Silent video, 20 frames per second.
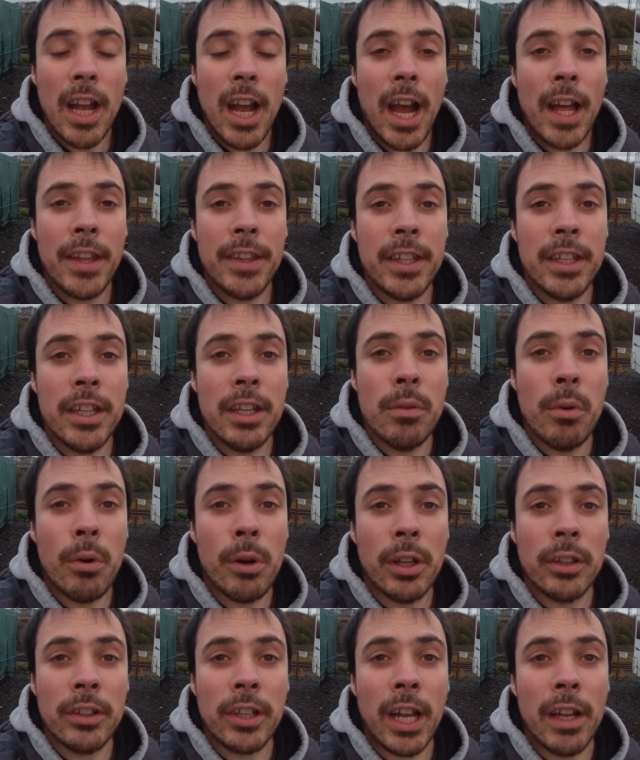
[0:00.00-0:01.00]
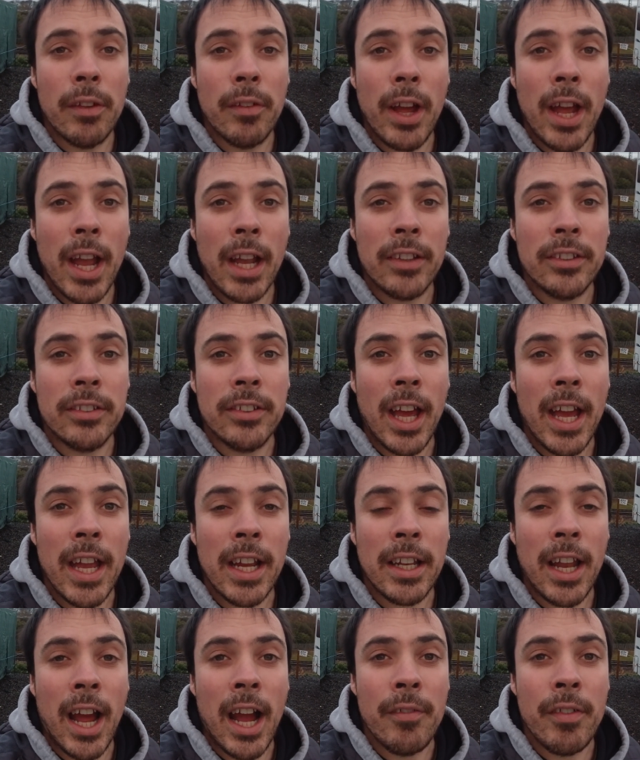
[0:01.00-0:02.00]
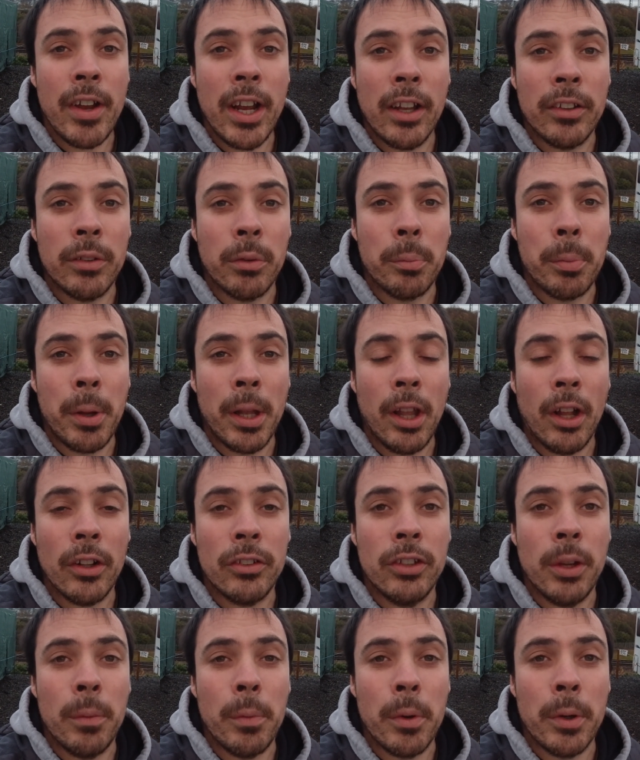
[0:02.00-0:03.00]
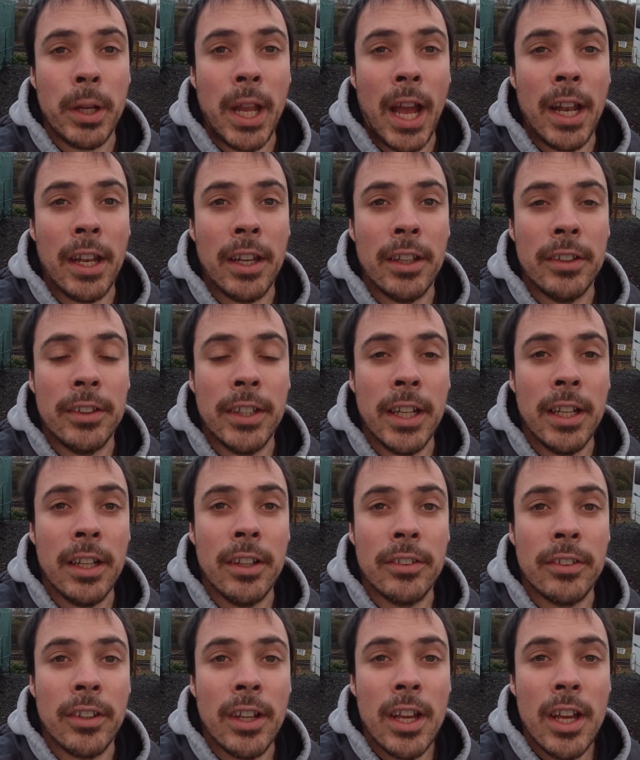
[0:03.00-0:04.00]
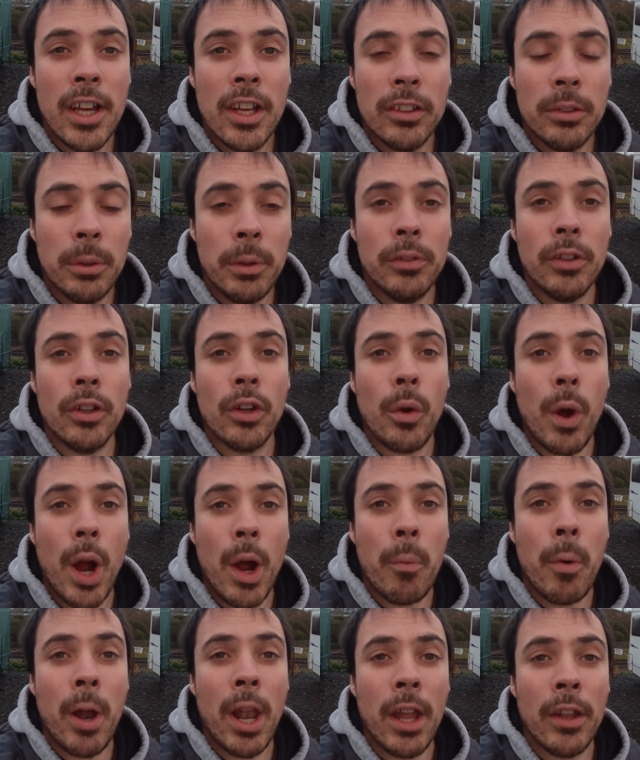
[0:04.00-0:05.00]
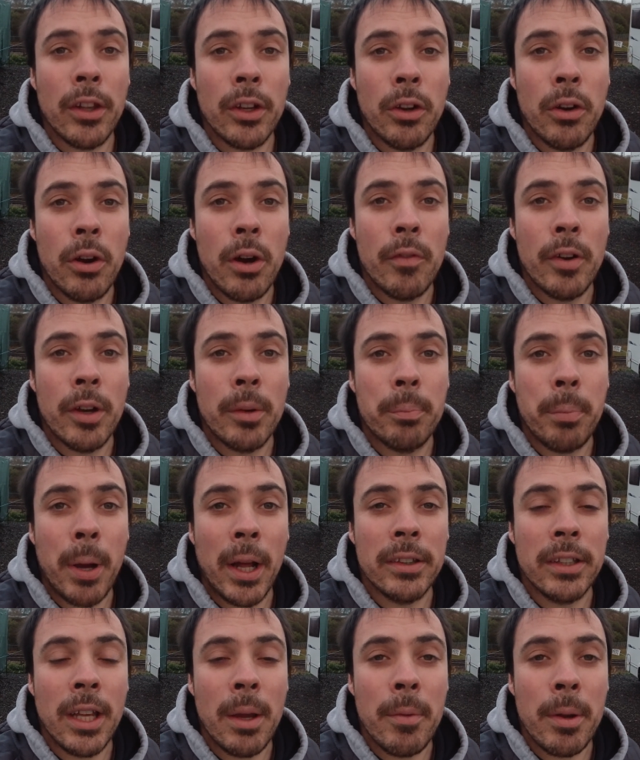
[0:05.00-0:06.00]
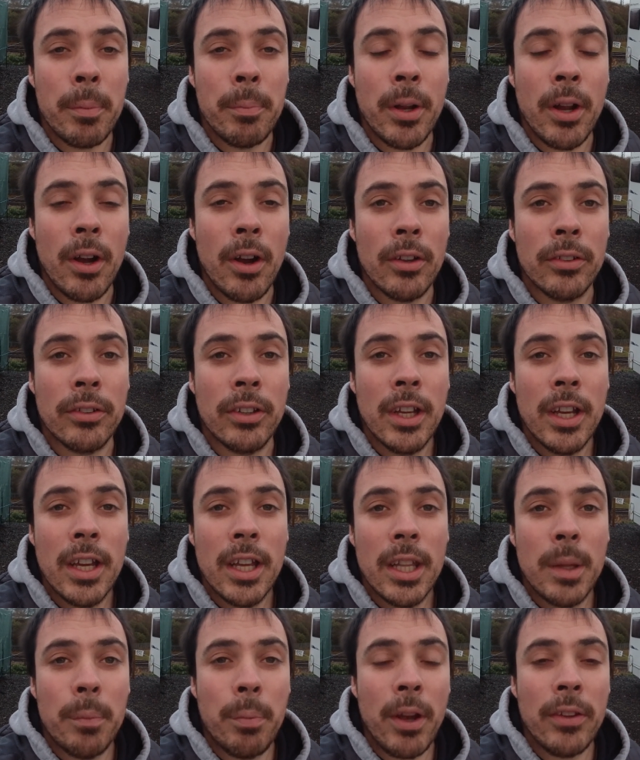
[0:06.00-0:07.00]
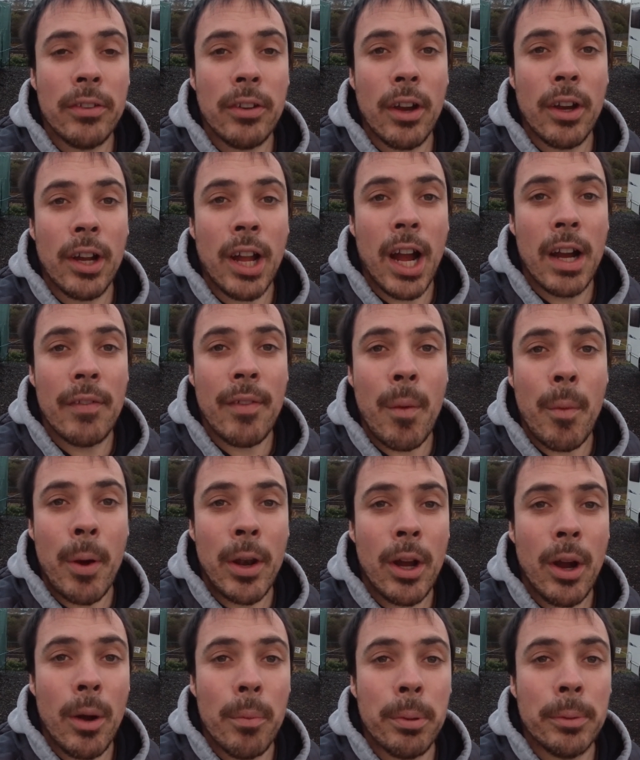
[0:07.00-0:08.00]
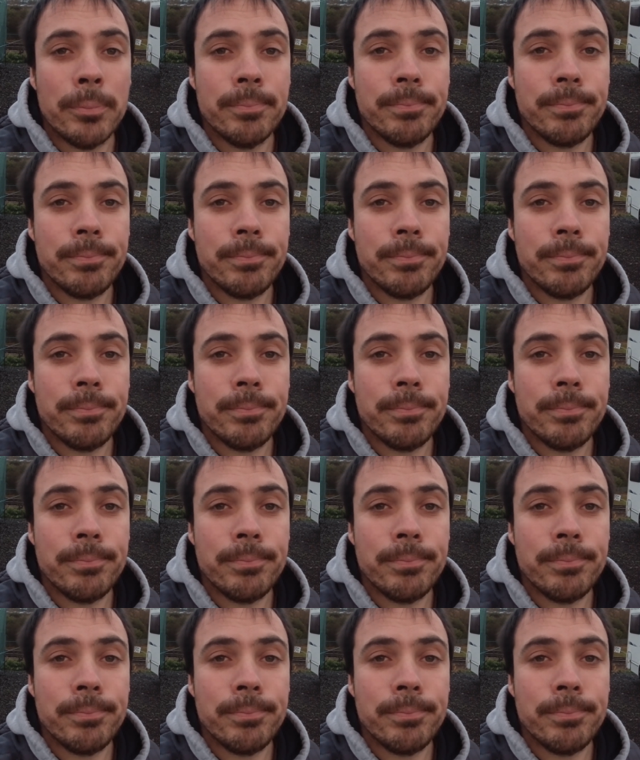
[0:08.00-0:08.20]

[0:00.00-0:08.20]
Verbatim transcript: And the new one is kind of ecstatic to have it because it would be a lot cheaper to get it at the dealers. So we've done quite well at the COVID pandemic because the price of our caravan went up.